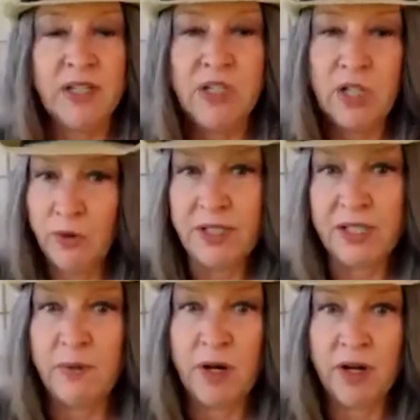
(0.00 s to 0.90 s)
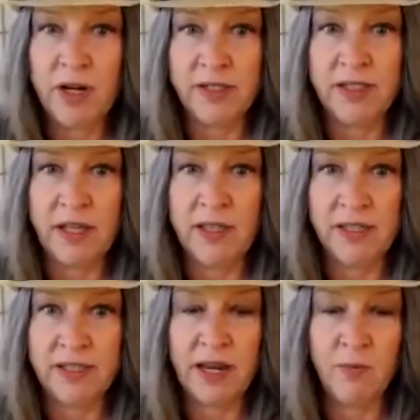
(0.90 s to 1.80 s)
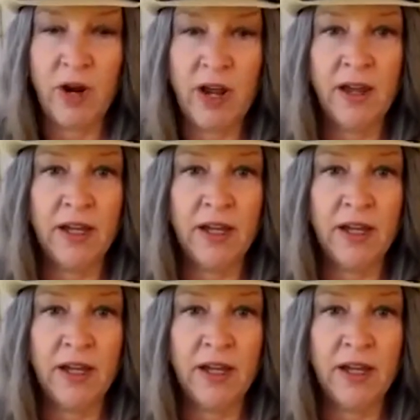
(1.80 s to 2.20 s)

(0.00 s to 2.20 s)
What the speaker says: don't experience in the same way.